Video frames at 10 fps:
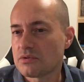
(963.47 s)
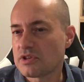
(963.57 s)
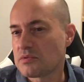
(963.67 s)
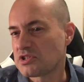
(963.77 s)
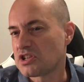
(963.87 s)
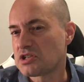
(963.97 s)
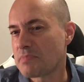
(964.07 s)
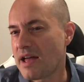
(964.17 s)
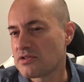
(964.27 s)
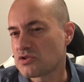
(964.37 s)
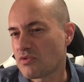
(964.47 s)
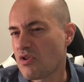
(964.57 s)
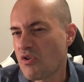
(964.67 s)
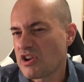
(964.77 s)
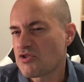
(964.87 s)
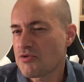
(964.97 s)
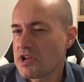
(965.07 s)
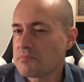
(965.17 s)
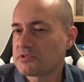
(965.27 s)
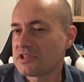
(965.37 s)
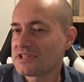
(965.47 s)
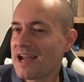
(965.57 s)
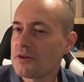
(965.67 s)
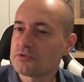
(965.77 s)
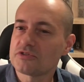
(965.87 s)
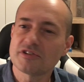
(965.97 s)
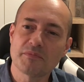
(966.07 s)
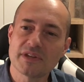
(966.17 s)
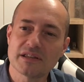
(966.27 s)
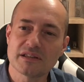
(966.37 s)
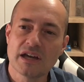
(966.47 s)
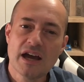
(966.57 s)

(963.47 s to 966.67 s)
or there was suspense, or it creeped us out or something.